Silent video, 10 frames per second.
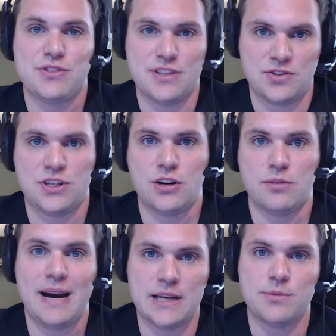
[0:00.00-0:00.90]
this year
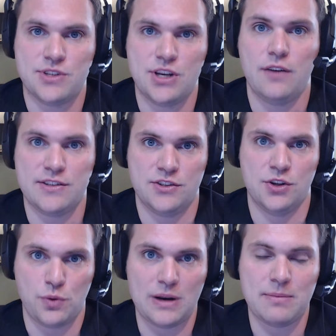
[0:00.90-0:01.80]
by himself as his own
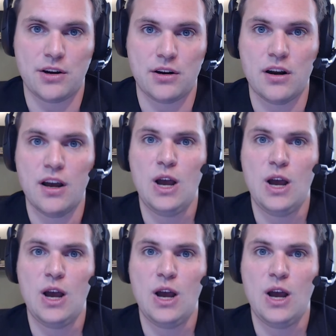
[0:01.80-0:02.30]
rainmaker